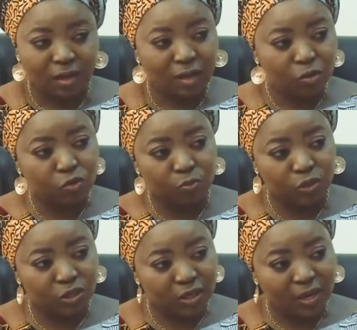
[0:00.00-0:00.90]
how do you
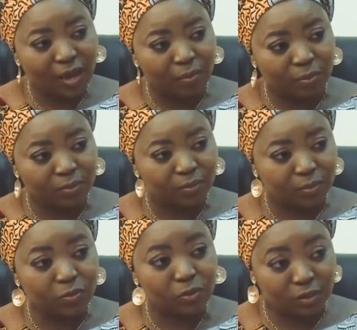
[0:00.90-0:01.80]
bridge the gap?
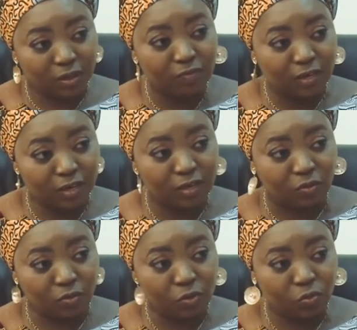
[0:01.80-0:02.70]
Because definitely
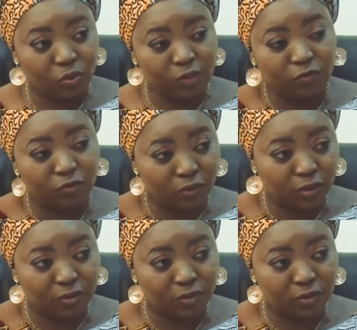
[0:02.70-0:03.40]
when you wait for the